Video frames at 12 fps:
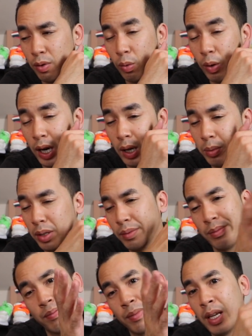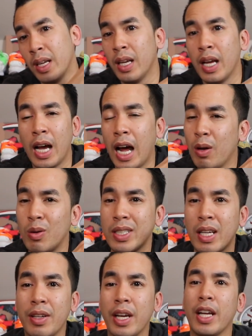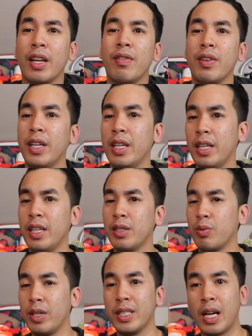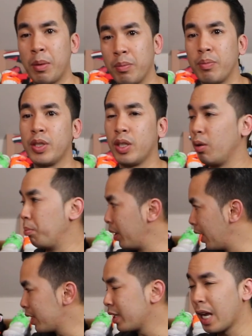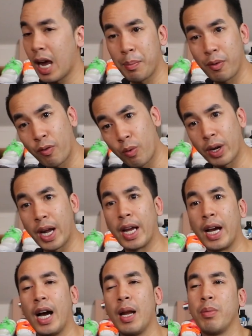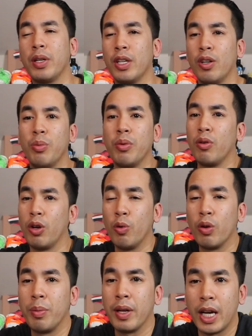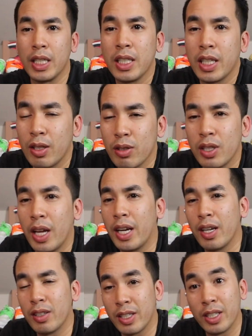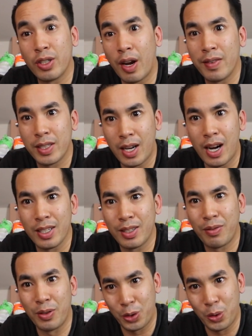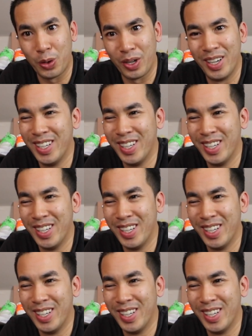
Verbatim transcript: for a while, but I don't want to sound negative. It is what it is. I'm still blessed and happy for what I got, but you know, it would have been nice to get those Lakers and Travis Scott's for sure.